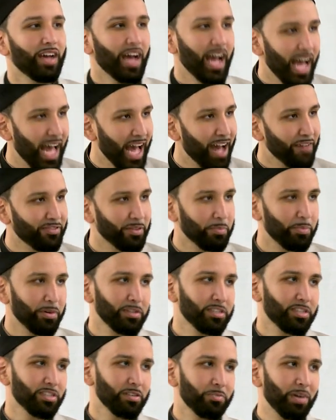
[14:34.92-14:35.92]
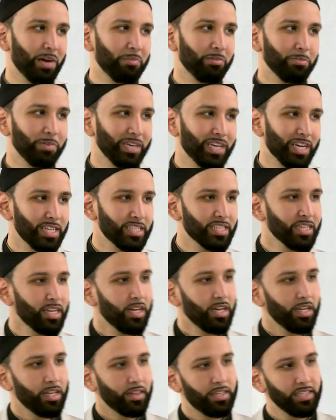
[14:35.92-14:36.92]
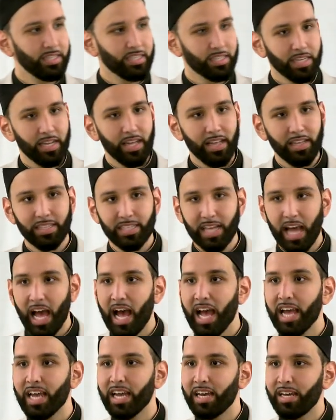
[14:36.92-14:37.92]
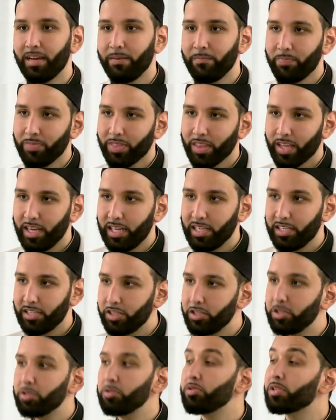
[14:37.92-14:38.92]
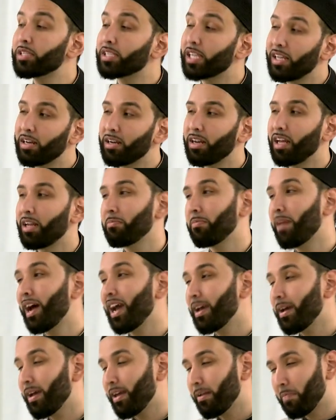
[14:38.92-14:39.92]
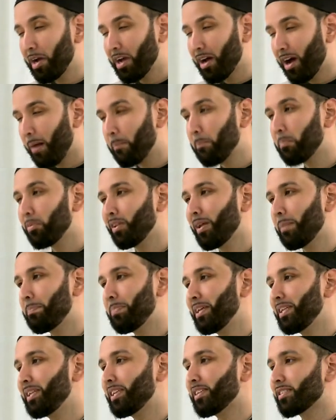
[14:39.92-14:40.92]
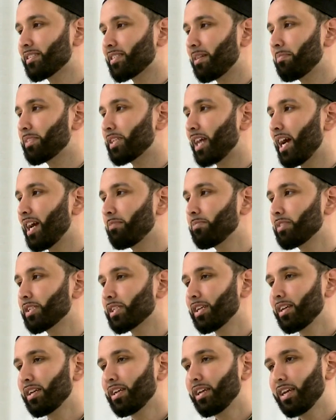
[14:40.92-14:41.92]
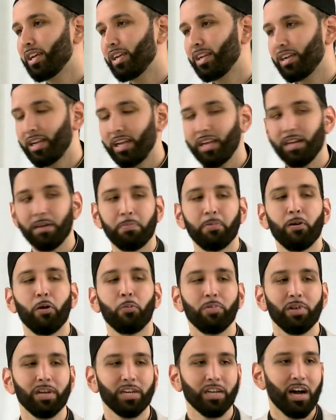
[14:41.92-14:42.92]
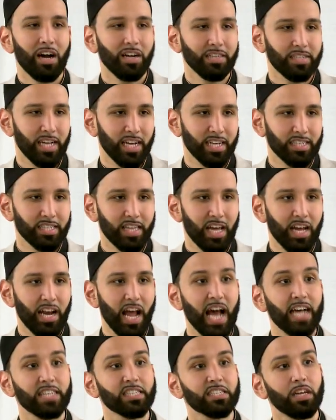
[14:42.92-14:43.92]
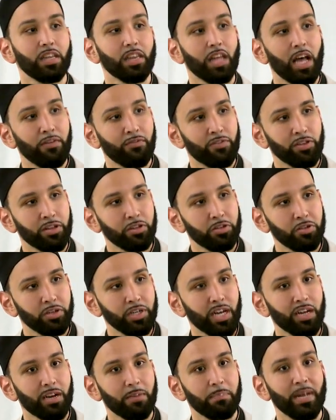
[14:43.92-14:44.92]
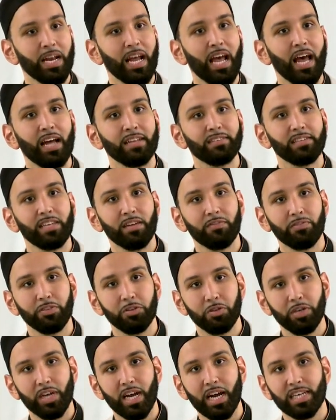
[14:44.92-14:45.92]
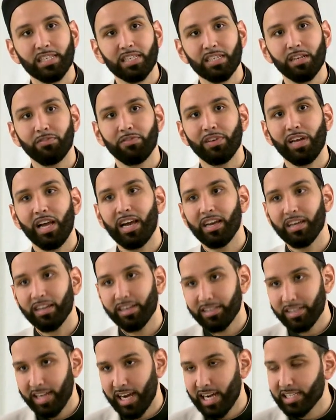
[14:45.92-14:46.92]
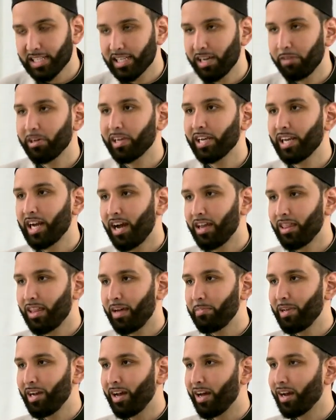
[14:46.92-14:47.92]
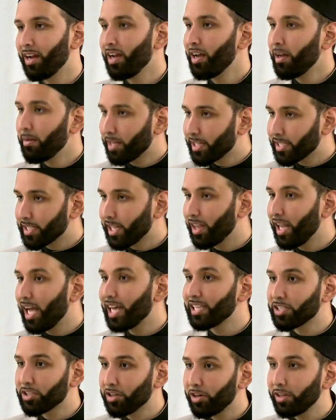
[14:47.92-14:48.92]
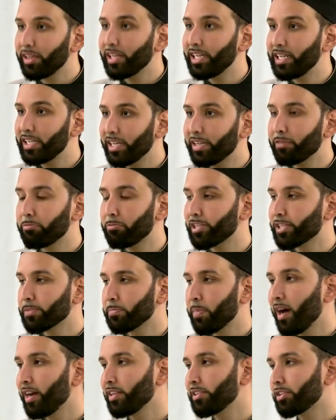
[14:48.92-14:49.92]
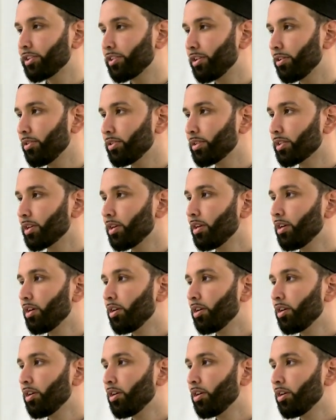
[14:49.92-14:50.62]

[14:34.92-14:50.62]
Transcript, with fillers: I have to burst your bubble because this, this ayah is used, in, in, my, in my humble opinion, sometimes in an inappropriate context that ask Allah for the dunya, Rabbana atina fid dunya hasna fil akhirati hasna wa qina Because Allah certainly did respond to those